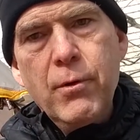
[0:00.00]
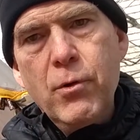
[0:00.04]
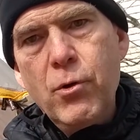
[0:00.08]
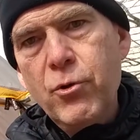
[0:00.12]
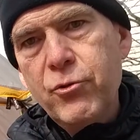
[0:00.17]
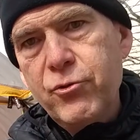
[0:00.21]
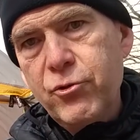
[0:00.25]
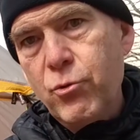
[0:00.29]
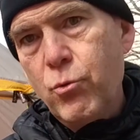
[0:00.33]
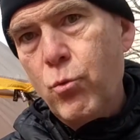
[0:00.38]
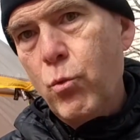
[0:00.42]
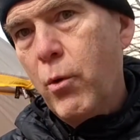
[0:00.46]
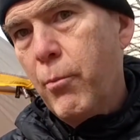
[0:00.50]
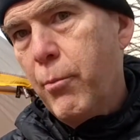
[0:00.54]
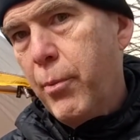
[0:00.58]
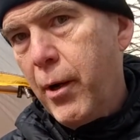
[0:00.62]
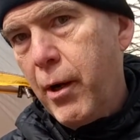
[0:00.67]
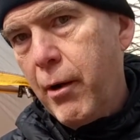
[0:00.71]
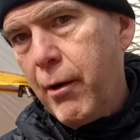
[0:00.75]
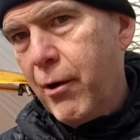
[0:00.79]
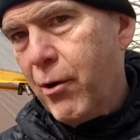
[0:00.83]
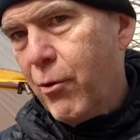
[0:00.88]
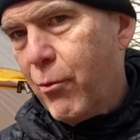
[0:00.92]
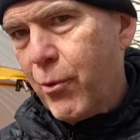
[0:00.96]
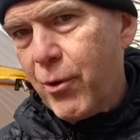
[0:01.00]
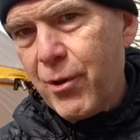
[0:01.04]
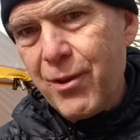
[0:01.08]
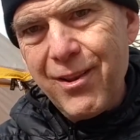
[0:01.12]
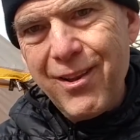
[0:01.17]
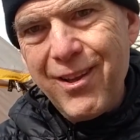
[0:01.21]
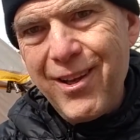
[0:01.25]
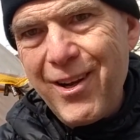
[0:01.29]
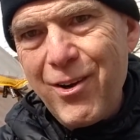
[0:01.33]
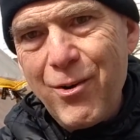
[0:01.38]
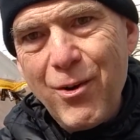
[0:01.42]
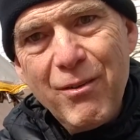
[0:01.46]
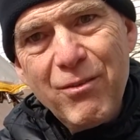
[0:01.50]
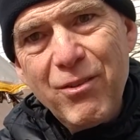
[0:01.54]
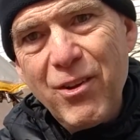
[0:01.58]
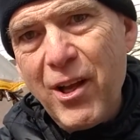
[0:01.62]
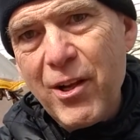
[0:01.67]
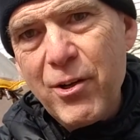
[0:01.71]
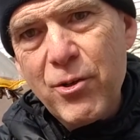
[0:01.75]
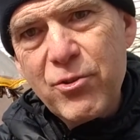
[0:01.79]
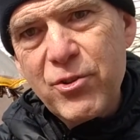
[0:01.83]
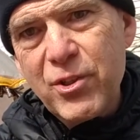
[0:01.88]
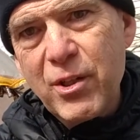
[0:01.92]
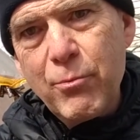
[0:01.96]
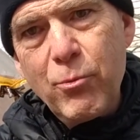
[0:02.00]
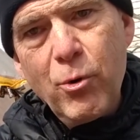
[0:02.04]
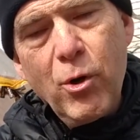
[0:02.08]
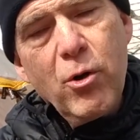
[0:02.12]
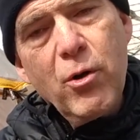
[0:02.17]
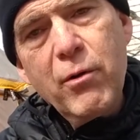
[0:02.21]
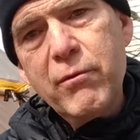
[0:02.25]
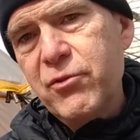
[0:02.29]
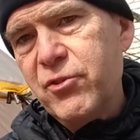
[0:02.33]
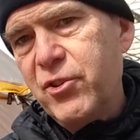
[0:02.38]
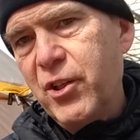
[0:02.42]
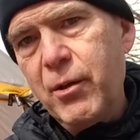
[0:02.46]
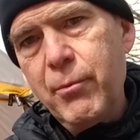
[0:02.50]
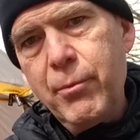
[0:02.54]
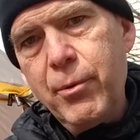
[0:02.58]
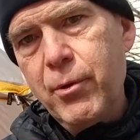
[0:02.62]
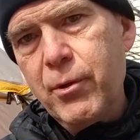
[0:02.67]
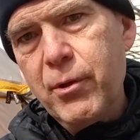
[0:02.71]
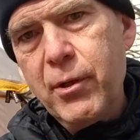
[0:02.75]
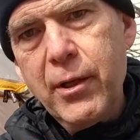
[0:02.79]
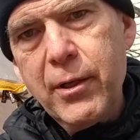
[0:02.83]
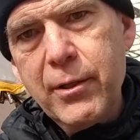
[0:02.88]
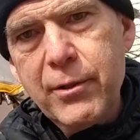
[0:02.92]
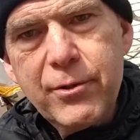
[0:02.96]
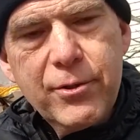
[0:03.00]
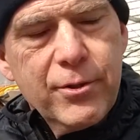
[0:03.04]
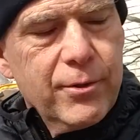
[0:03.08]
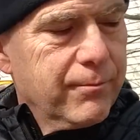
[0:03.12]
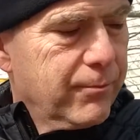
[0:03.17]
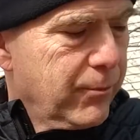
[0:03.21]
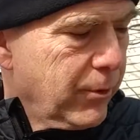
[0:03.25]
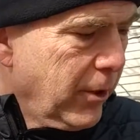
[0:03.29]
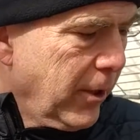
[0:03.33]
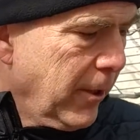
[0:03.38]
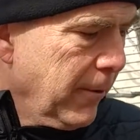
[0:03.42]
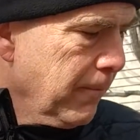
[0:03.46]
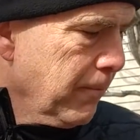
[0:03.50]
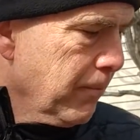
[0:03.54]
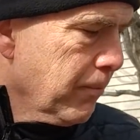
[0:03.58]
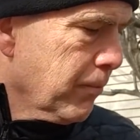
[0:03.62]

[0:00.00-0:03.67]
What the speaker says: Also, one pair. I don't have liners anymore. I don't have a second pair of liners. Okay.